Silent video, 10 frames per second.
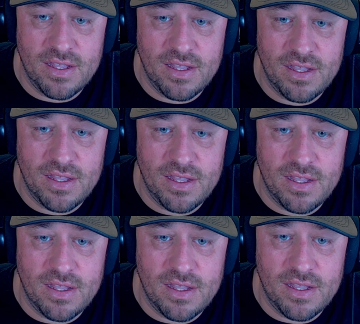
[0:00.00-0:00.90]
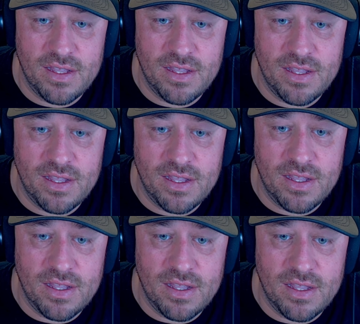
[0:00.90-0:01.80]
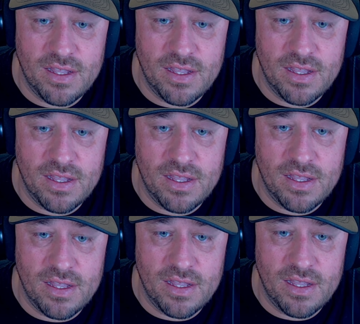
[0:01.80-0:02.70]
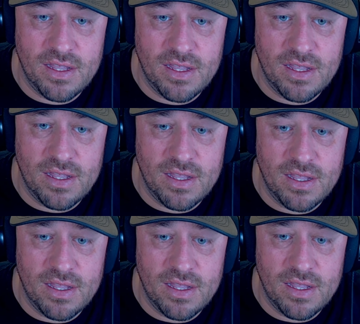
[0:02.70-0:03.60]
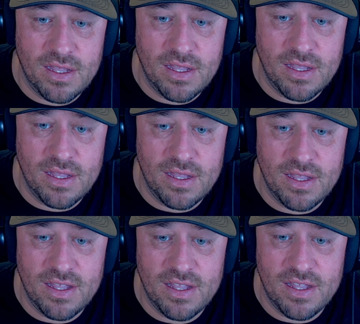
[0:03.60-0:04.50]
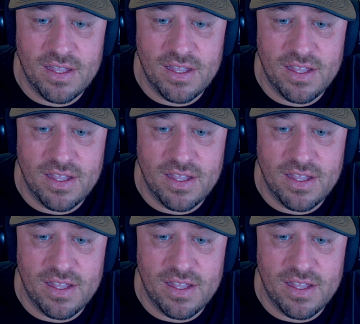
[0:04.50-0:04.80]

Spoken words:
(silence)